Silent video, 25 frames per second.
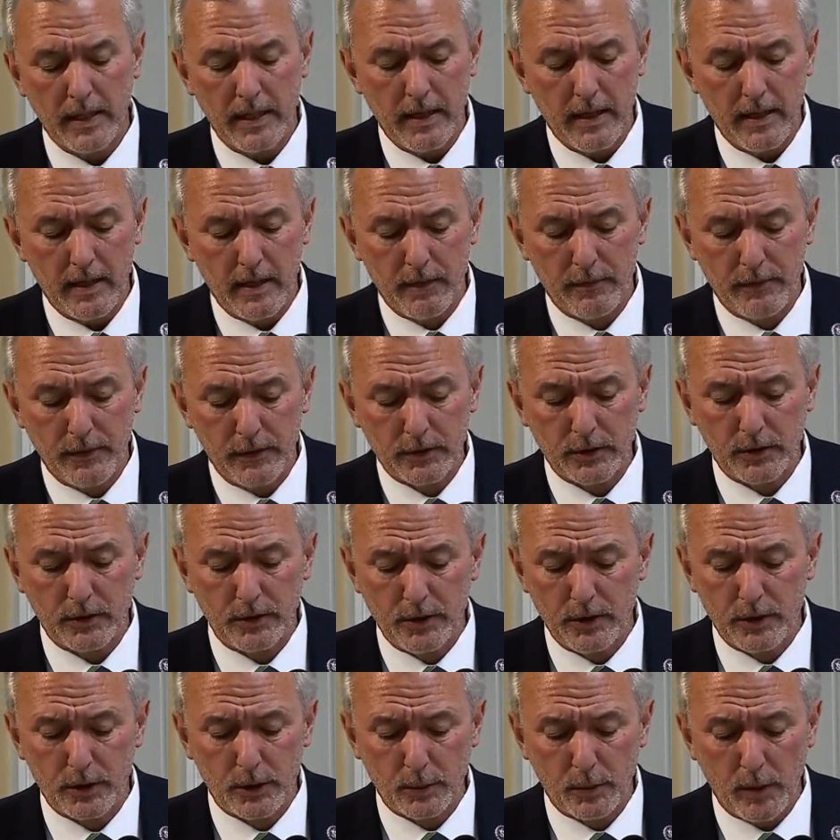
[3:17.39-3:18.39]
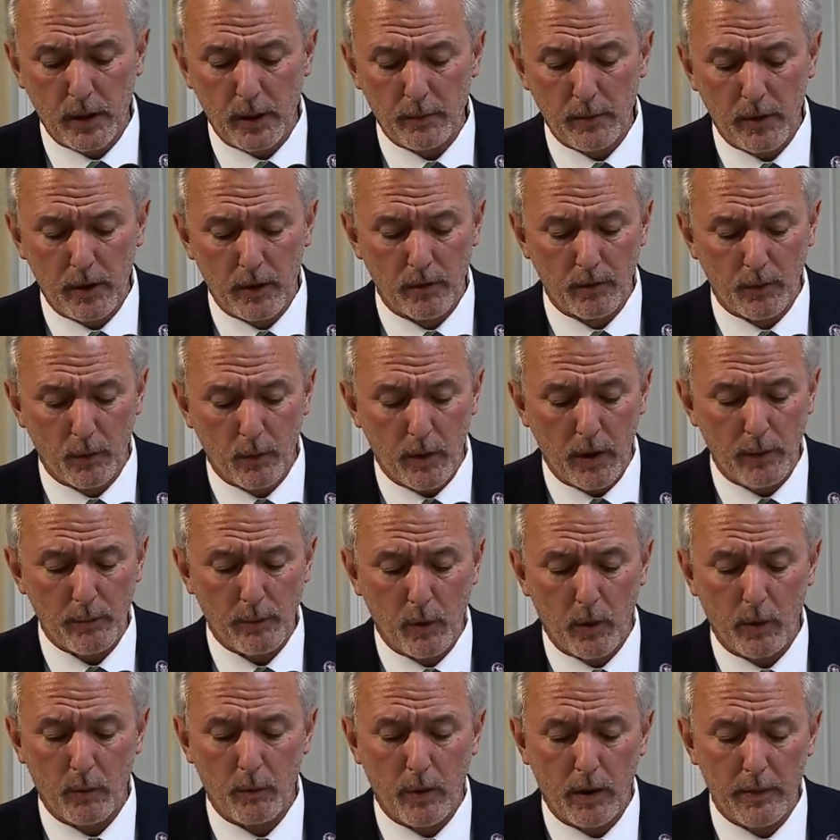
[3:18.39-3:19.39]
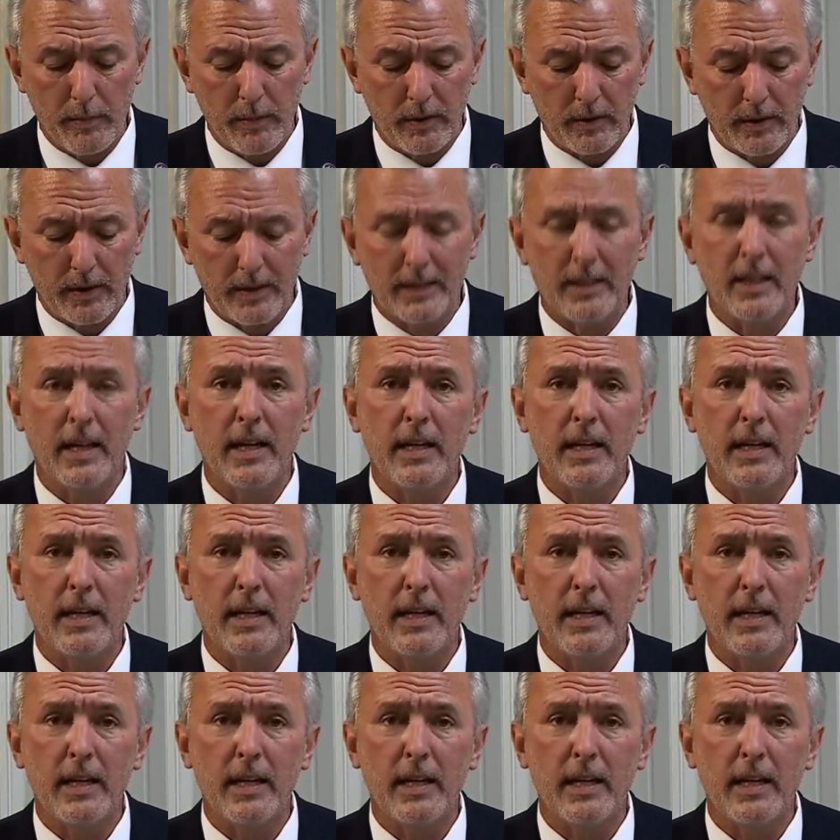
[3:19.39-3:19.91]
In fiscal year 21, over 1.1 million